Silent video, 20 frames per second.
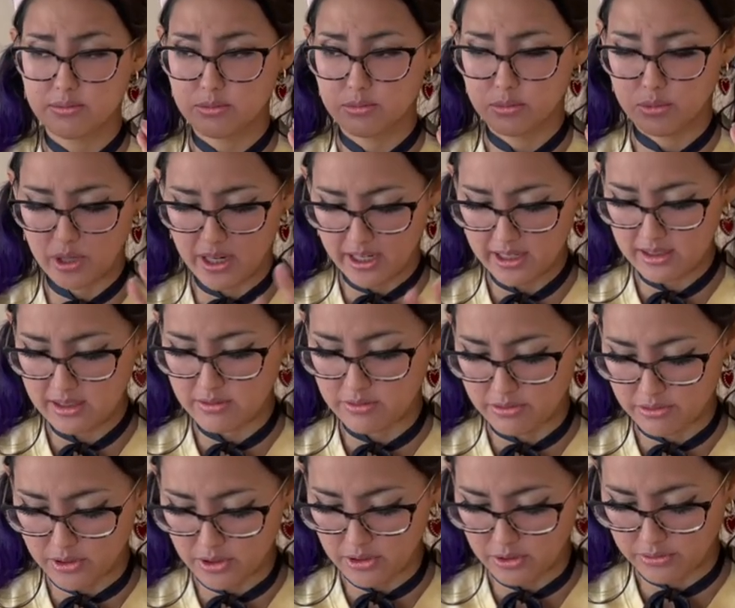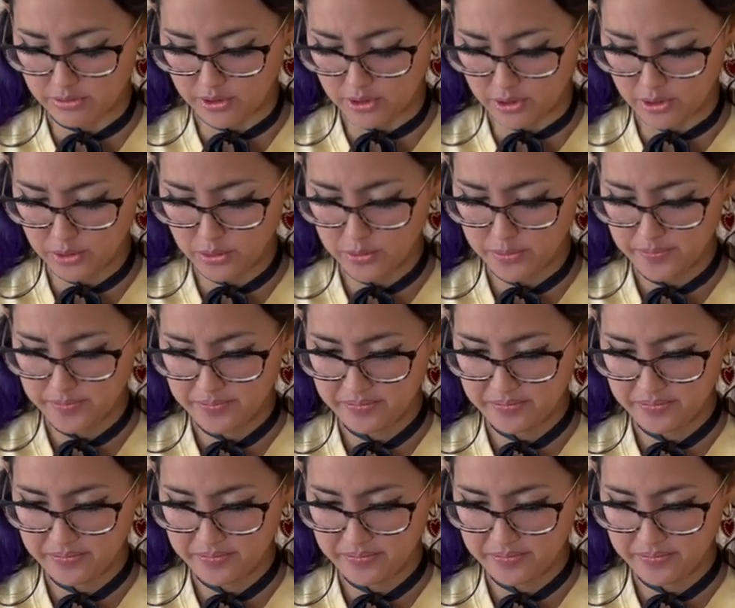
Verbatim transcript: right in front of you.